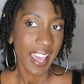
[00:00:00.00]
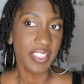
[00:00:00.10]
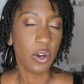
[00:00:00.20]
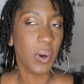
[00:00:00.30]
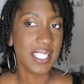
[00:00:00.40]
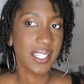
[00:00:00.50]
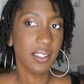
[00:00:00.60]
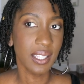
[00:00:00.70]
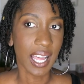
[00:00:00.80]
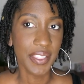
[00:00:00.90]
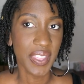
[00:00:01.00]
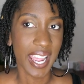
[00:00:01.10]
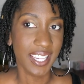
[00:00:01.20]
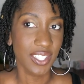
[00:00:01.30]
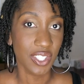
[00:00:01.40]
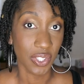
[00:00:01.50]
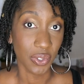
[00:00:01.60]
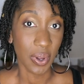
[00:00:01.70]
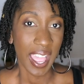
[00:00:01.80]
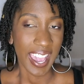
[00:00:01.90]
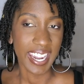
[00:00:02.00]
There wasn't a lot that I could do.